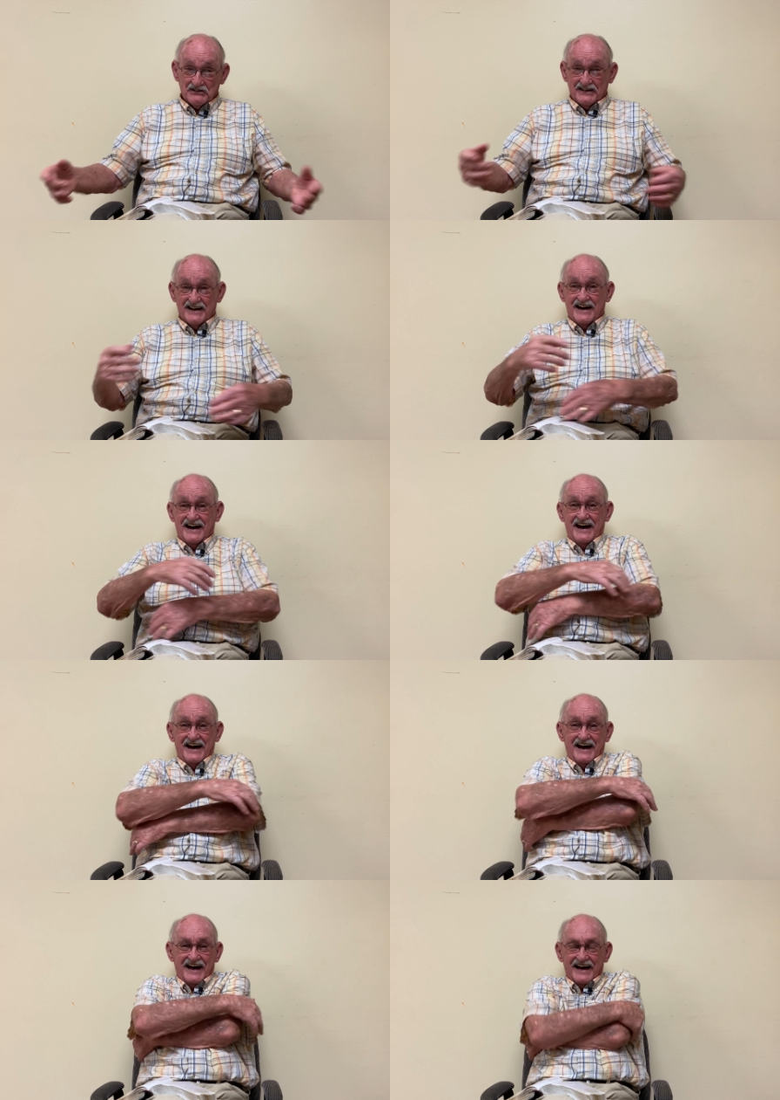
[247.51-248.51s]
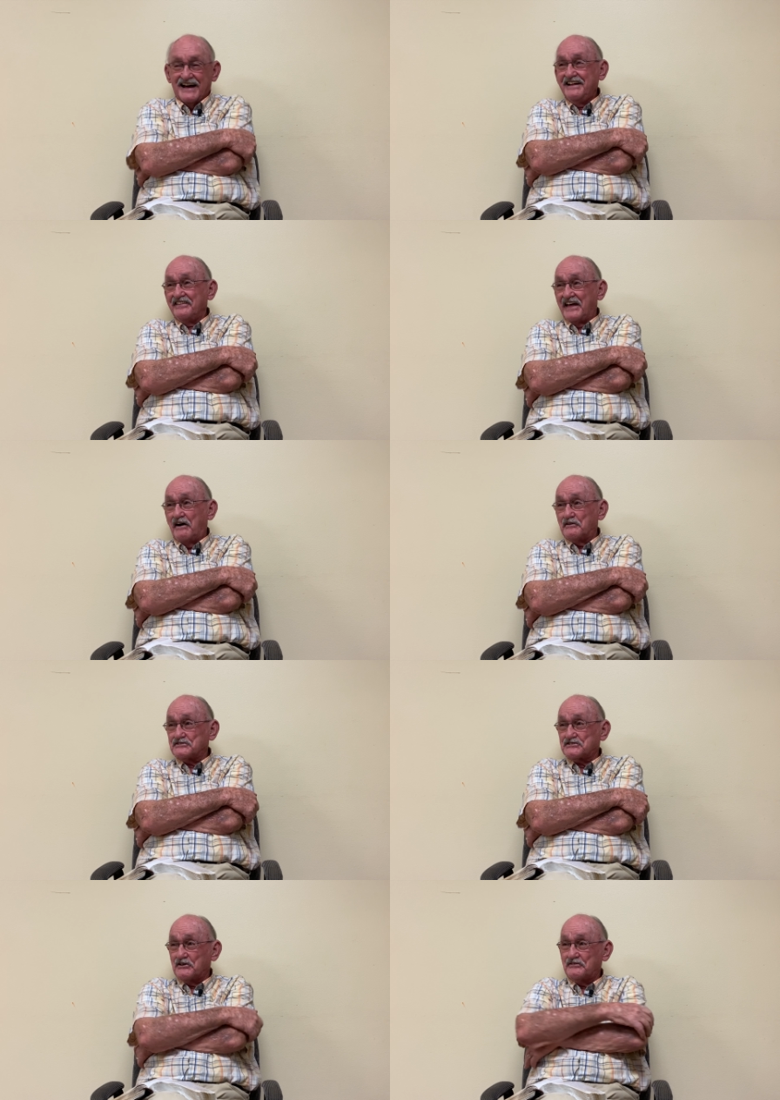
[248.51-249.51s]
that
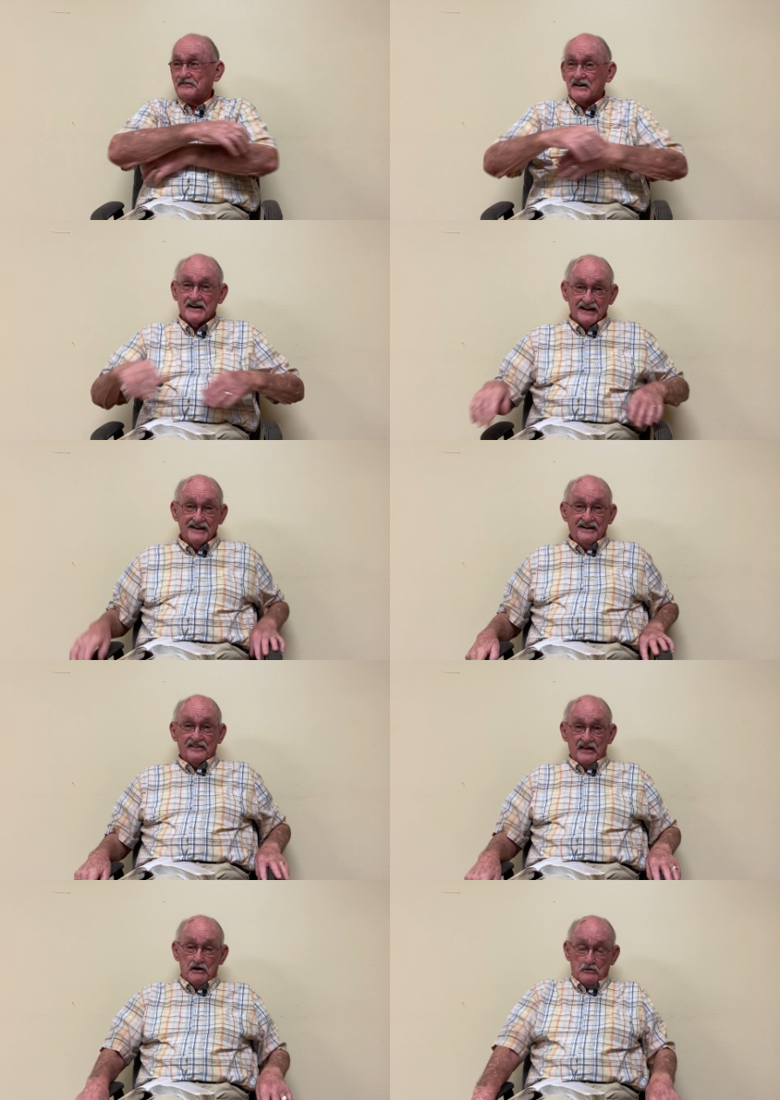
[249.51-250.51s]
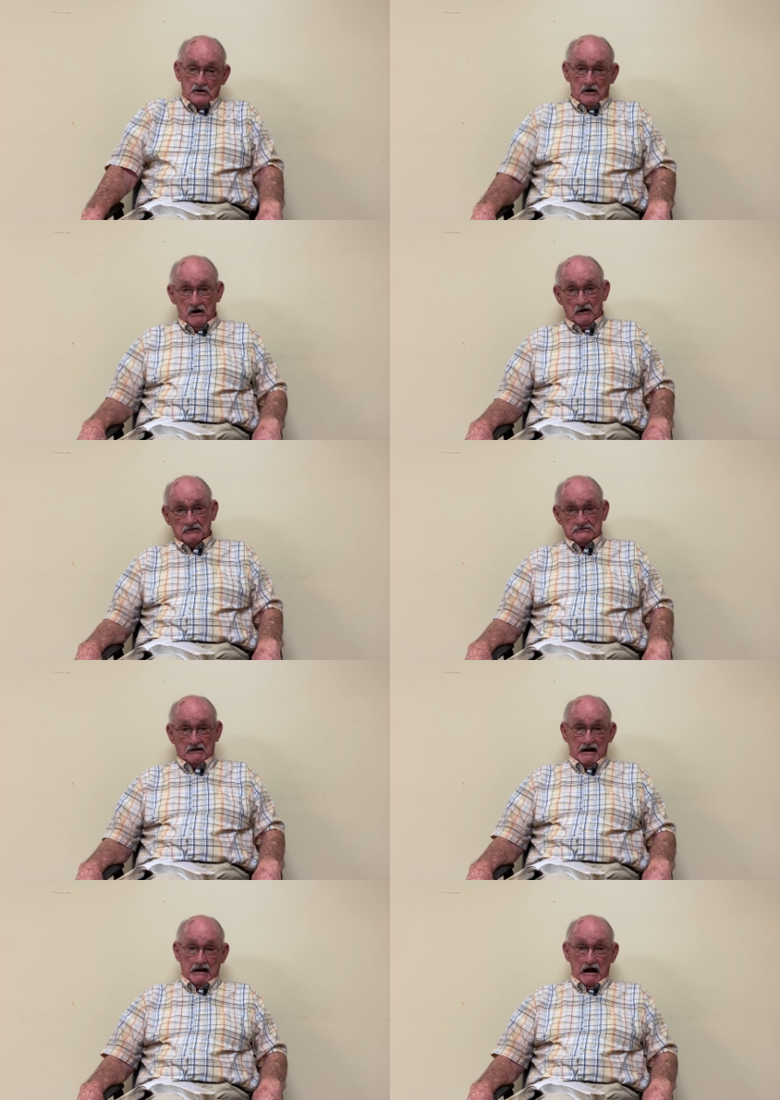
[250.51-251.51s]
was so funny. They were wrong, so
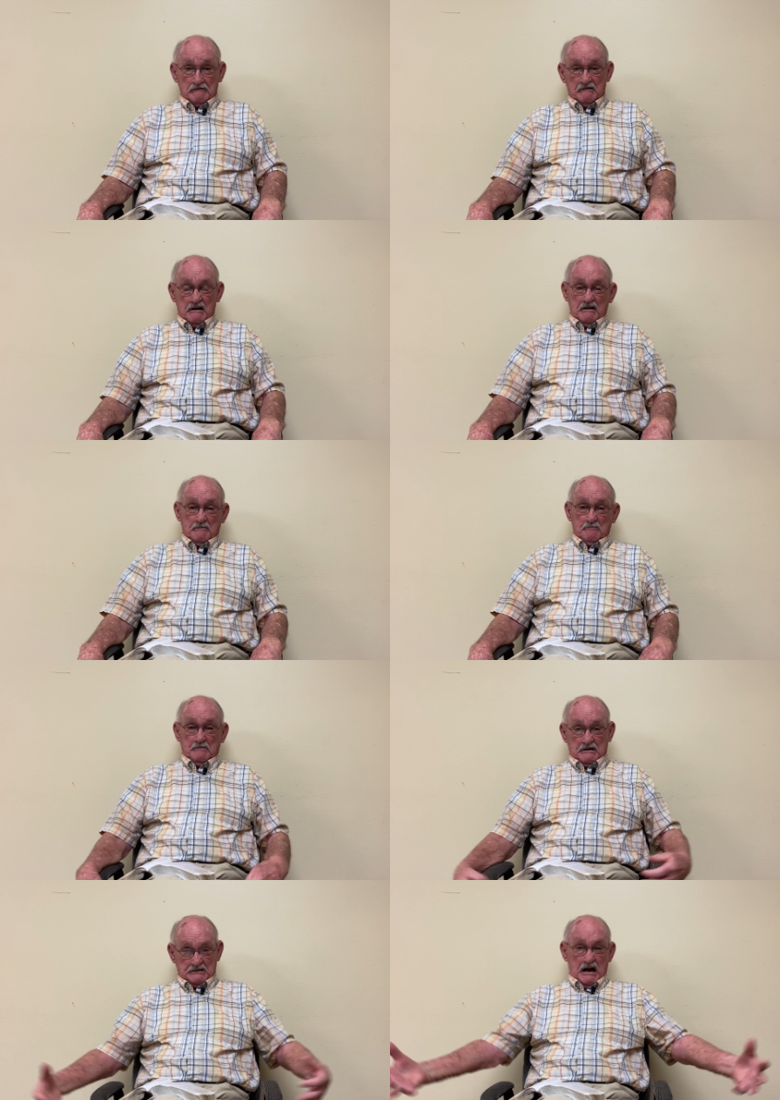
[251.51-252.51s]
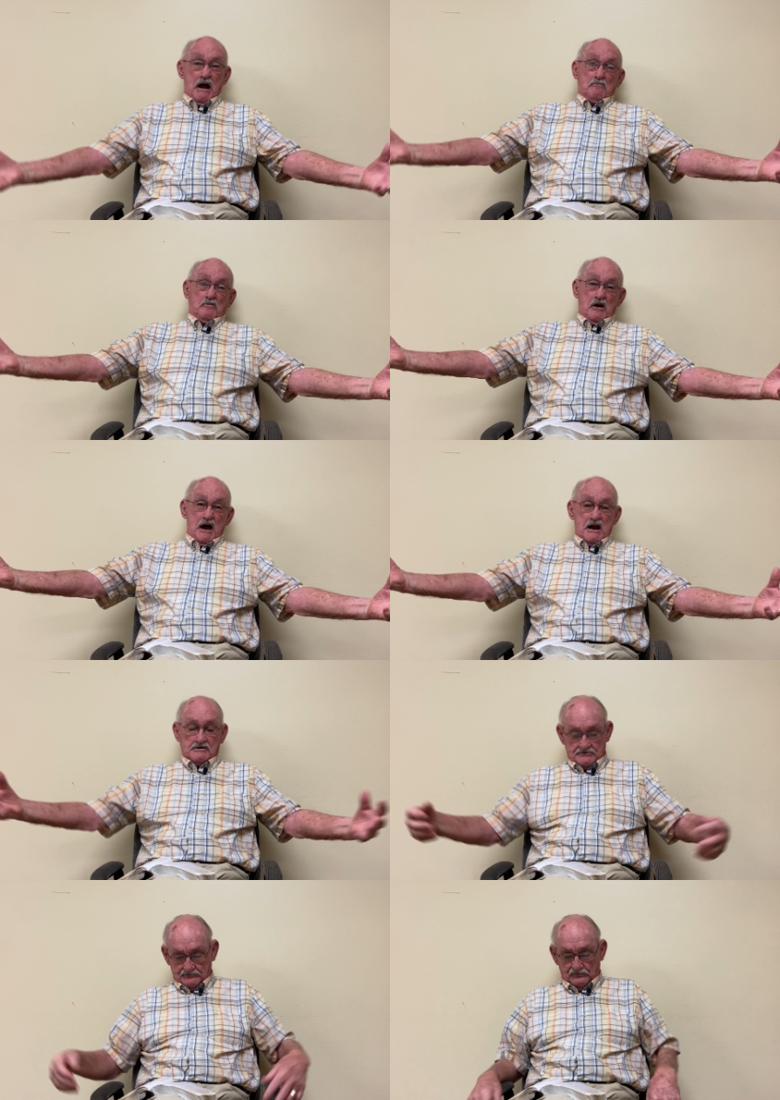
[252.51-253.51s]
I got rid of them because I'm right.
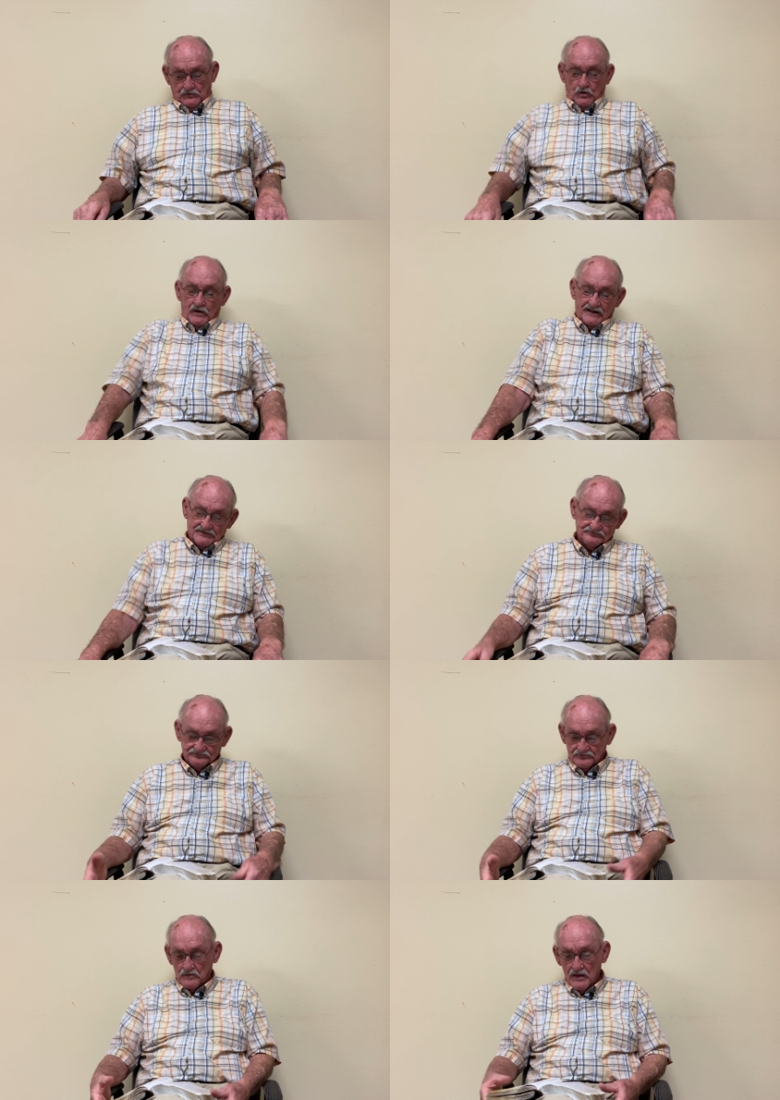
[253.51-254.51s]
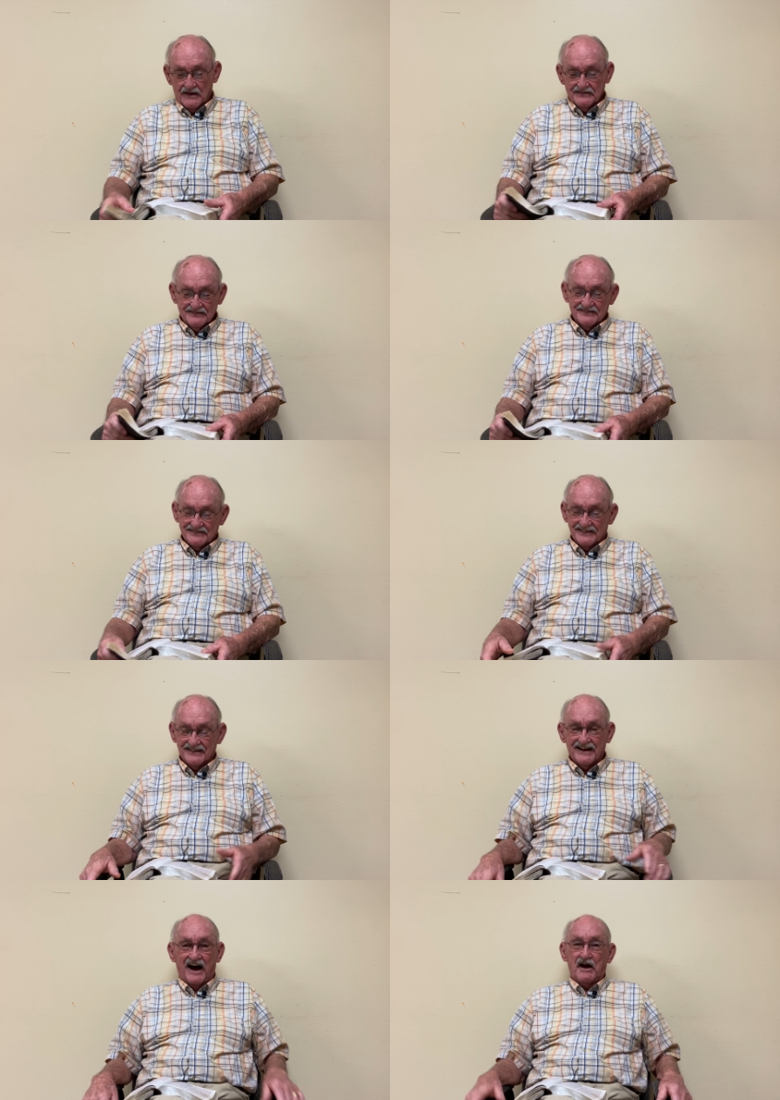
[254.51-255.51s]
Well,
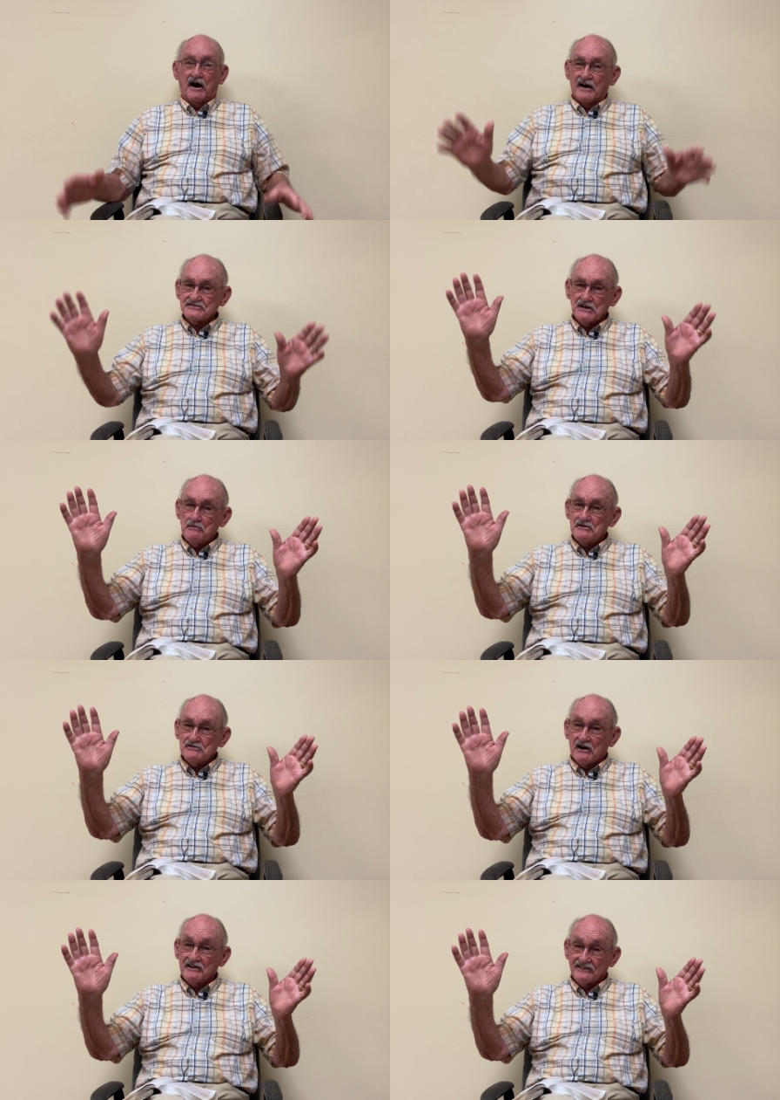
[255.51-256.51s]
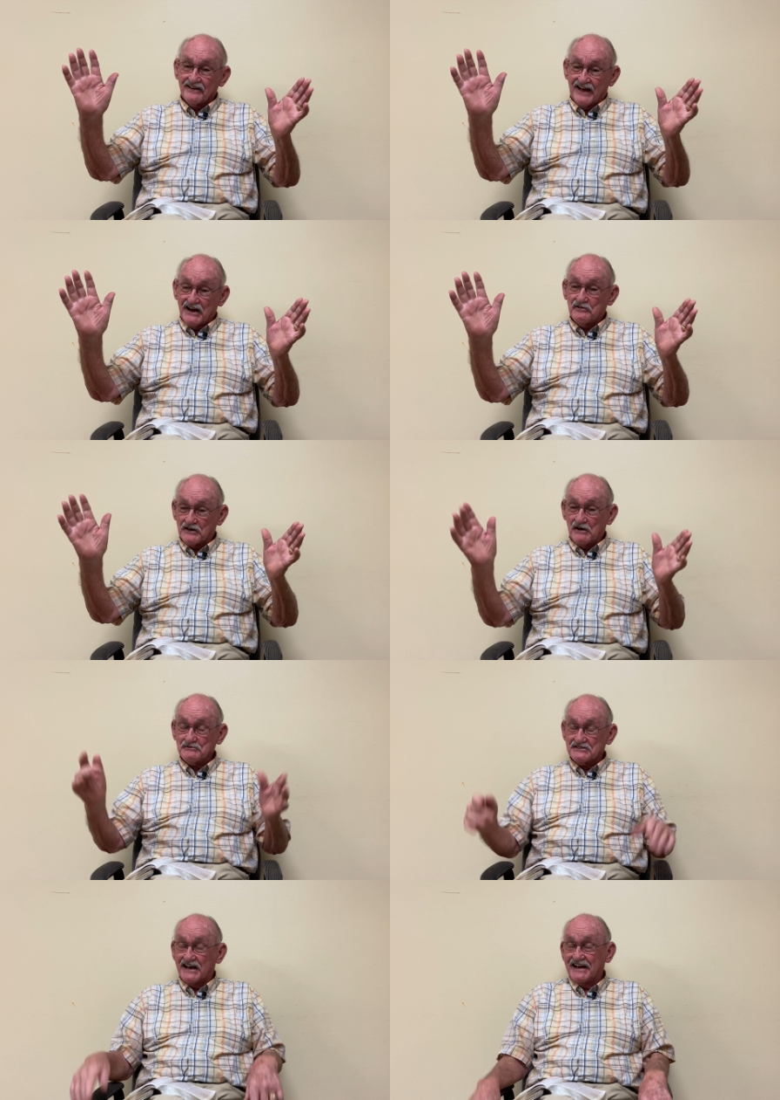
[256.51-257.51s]
I, some of you aren't going to like what I'm
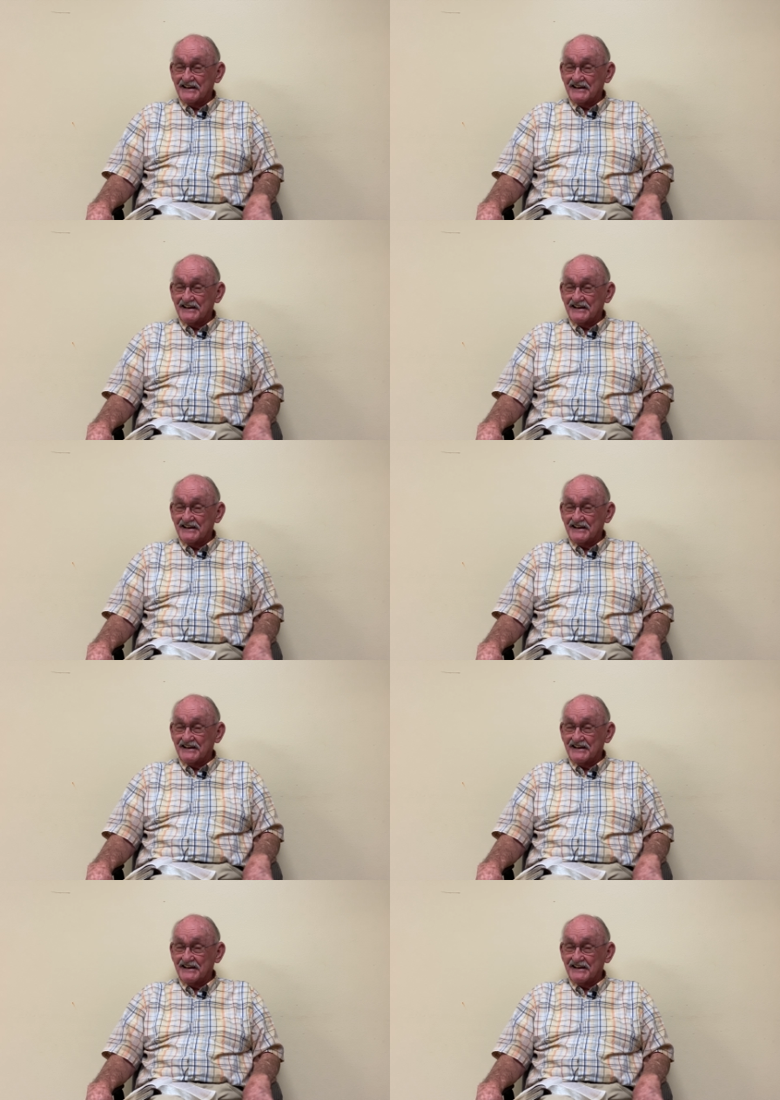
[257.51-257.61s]
saying,